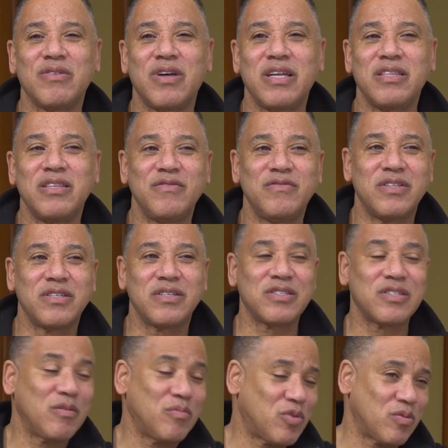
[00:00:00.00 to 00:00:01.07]
I lived in a
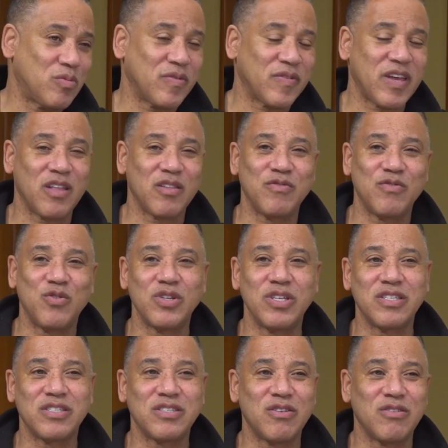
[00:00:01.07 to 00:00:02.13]
suburb of
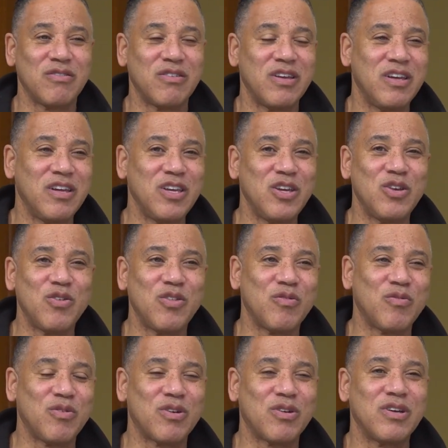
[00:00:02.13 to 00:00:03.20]
California, so
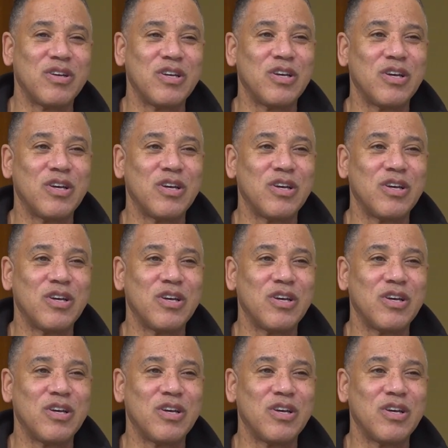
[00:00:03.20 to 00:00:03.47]
there were